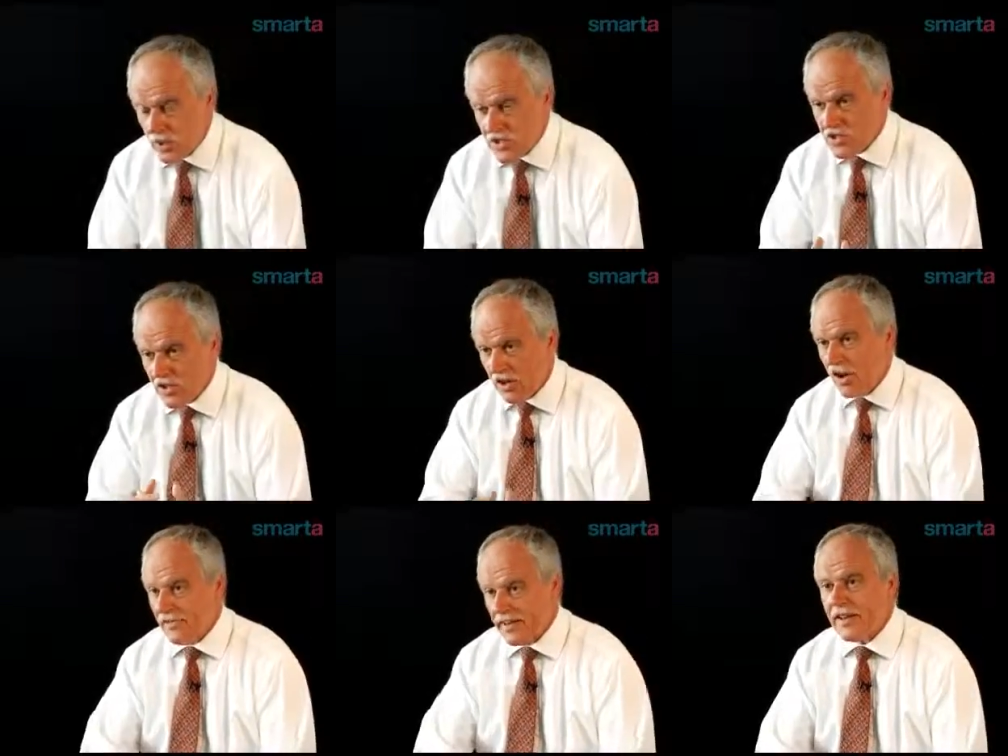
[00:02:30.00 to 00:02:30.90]
just
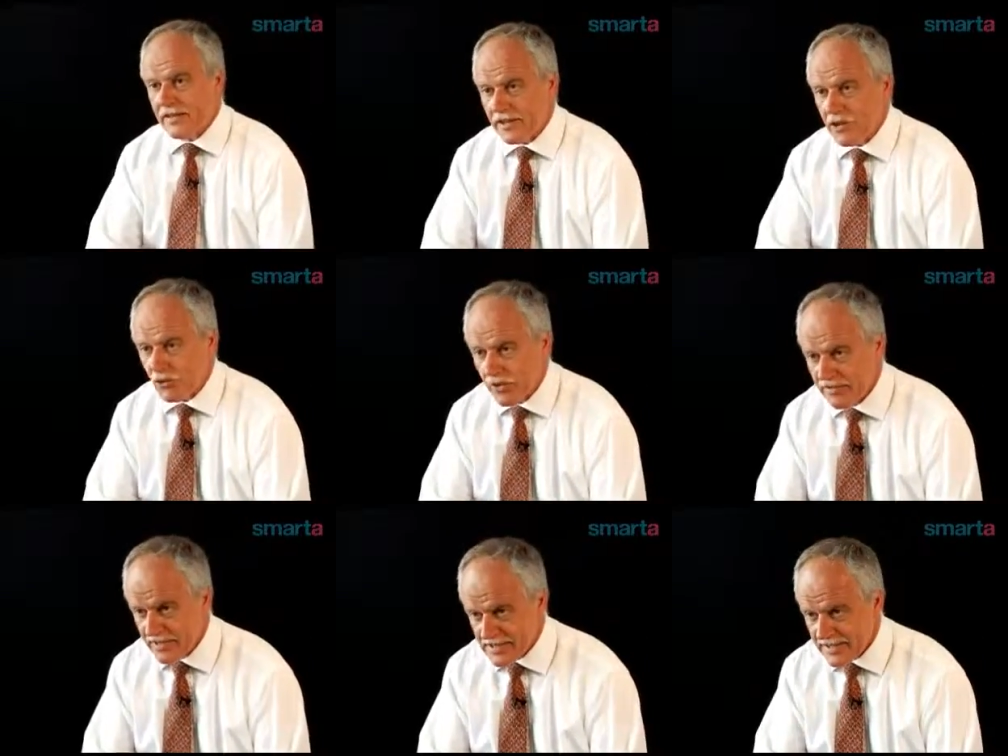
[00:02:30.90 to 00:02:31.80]
love anything you'll
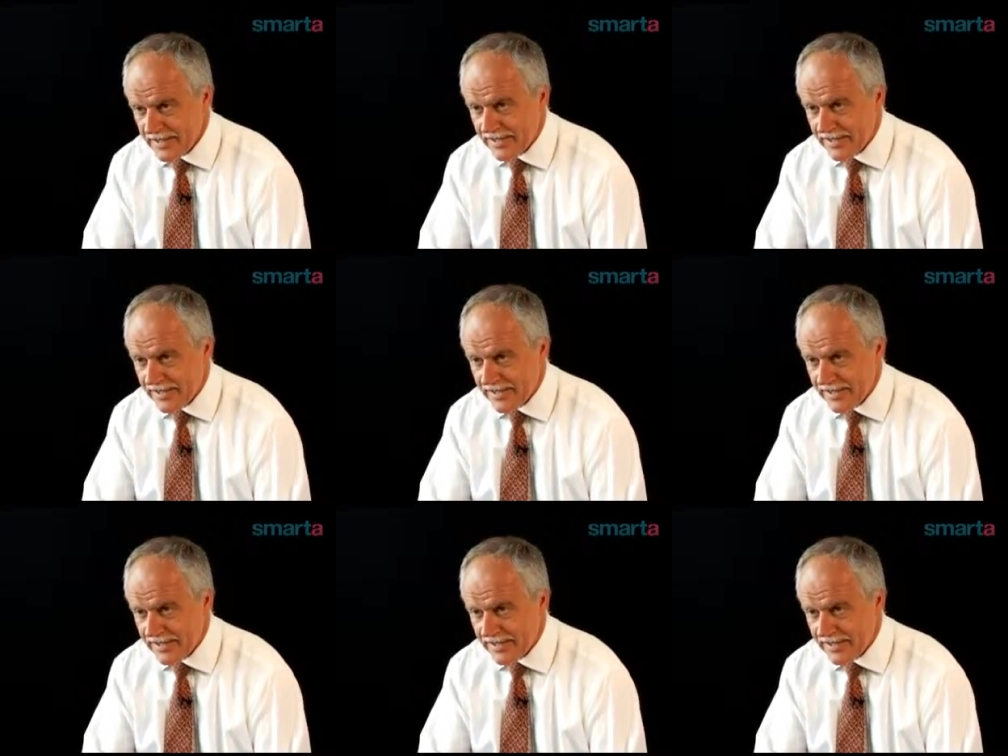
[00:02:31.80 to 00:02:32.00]
give us.